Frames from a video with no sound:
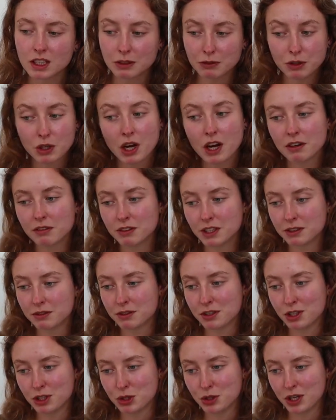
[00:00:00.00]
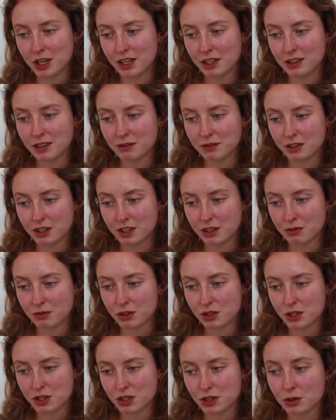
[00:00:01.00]
if you have never tried the vegan
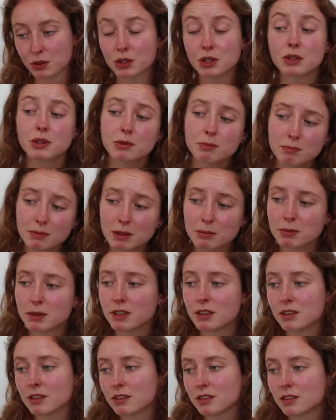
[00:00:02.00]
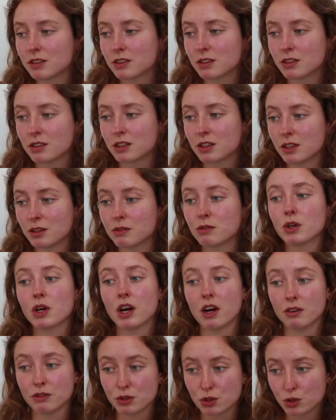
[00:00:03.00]
version, or maybe if you
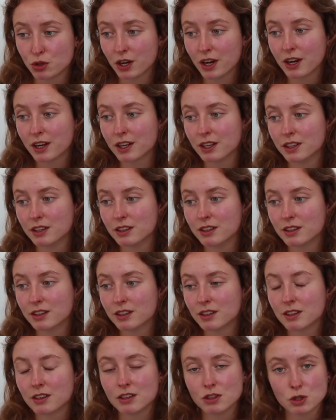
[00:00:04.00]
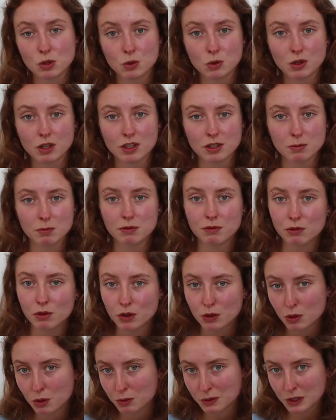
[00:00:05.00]
have tried these cookies
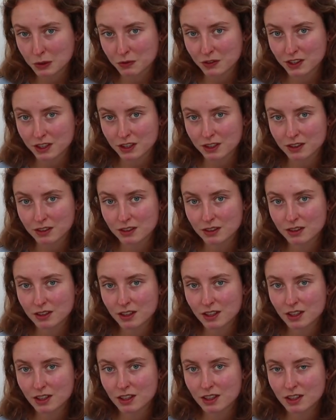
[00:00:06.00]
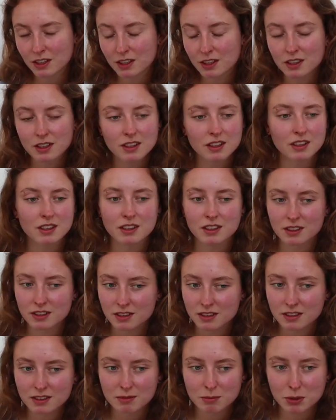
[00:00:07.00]
before going vegan,
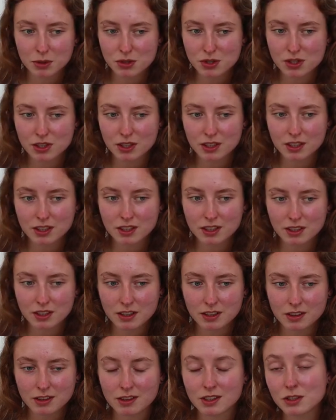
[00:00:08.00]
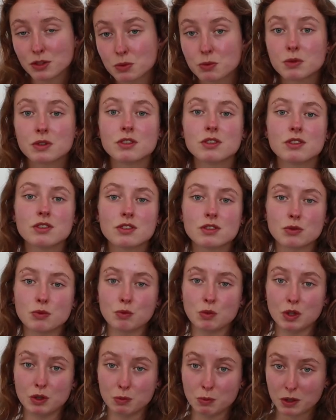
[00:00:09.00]
personally, these ones
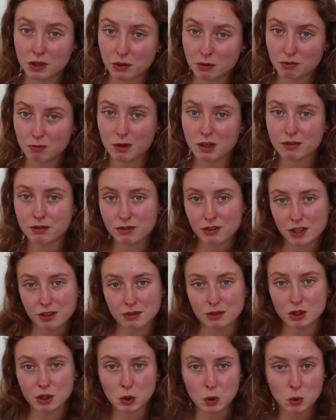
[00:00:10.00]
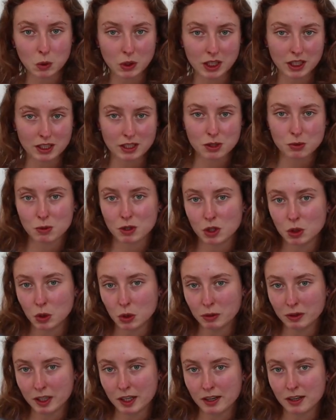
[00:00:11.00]
were one of my favorite cookies when
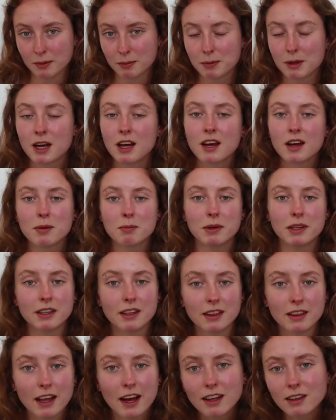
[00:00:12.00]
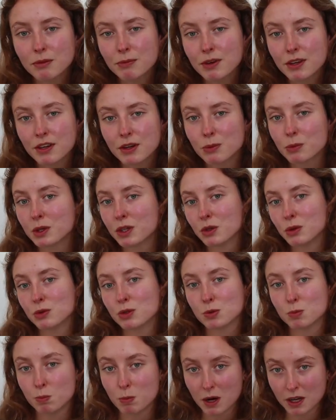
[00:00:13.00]
growing up. But in Latvia, we
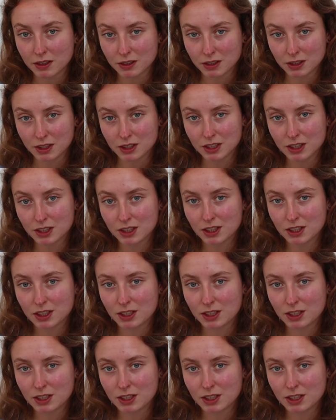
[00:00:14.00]
use butter